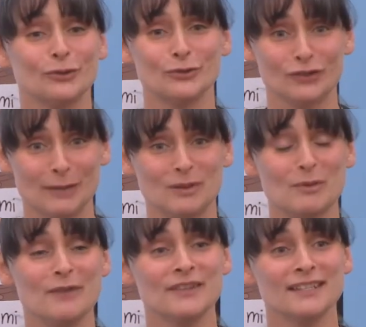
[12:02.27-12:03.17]
Don't drop
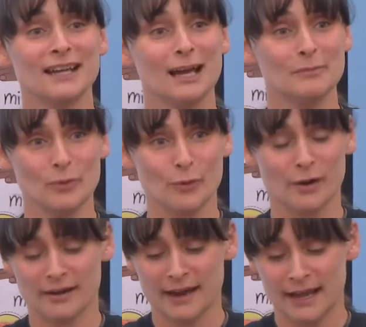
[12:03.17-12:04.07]
them off at the top
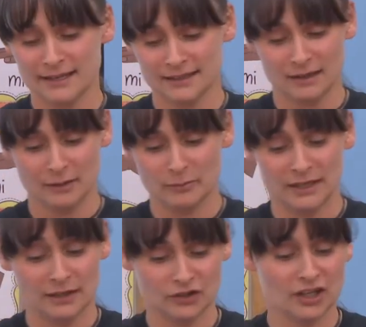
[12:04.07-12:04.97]
or ask um,
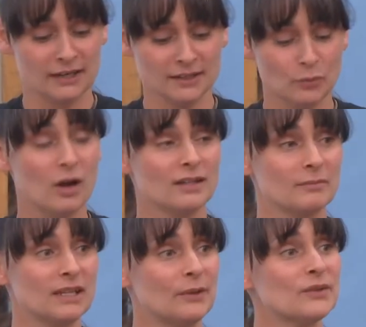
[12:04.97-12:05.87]
another child to walk
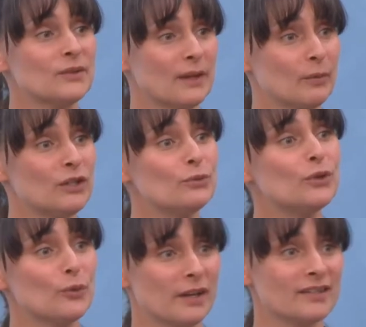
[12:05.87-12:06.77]
them down so that way you
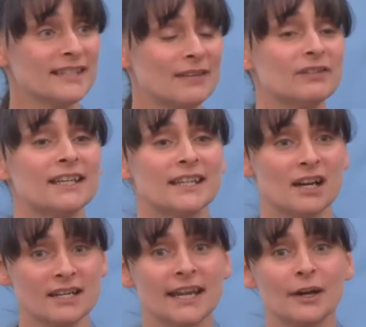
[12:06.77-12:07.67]
know they are safely in
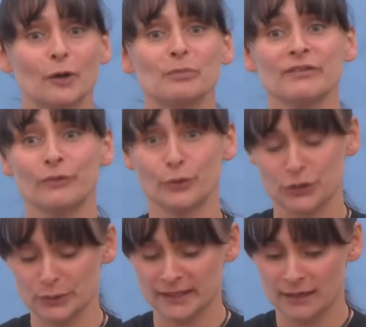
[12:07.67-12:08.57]
our care before
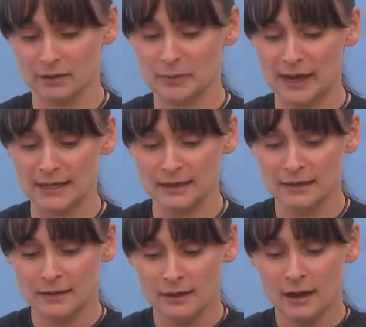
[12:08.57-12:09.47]
you say goodbye.
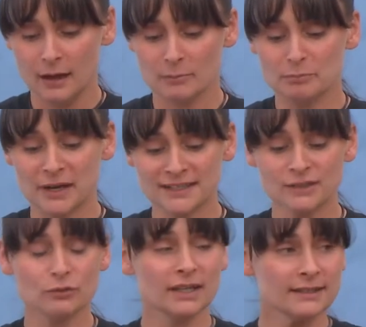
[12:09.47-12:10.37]
Um, bus
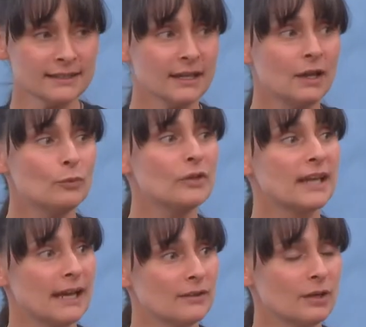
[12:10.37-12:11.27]
students will
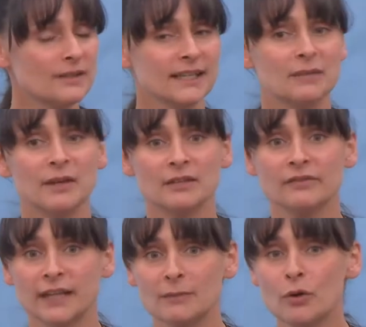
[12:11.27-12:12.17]
gather outside by the
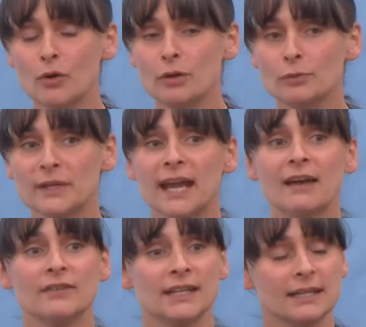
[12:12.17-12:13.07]
flagpole. We
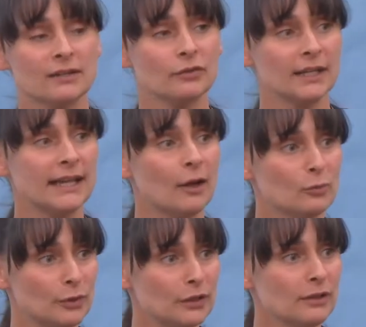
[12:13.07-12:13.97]
have an eighth grade
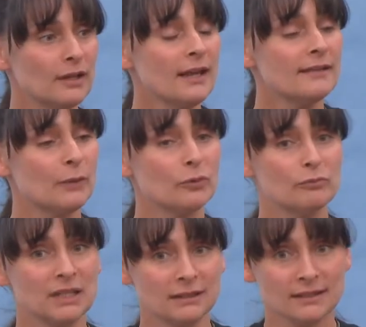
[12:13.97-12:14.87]
helper that will
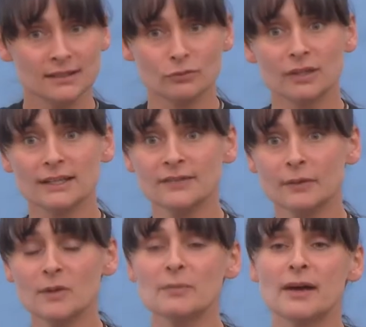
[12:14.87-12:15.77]
meet the students
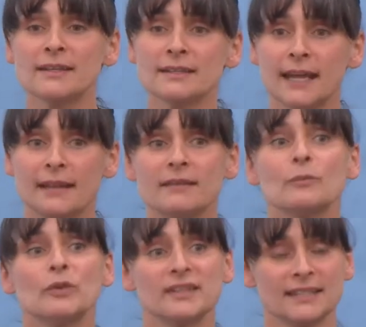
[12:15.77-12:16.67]
from the bus
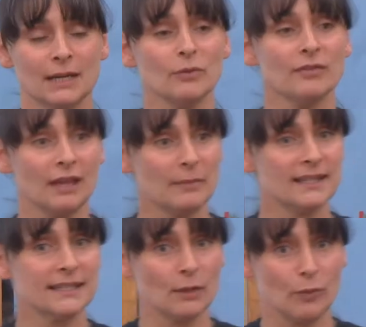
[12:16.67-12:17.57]
and will stay with them
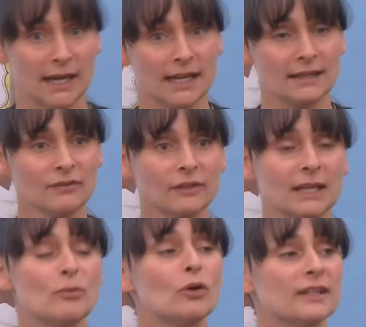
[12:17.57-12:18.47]
as they wait at the
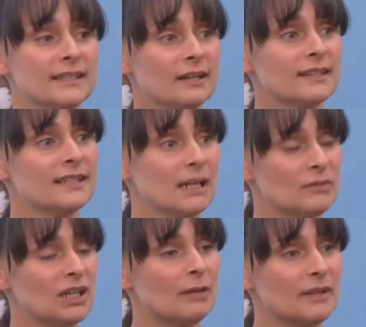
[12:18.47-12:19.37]
flagpole until it's
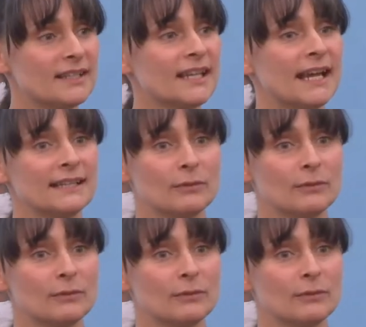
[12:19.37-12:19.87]
time to come inside.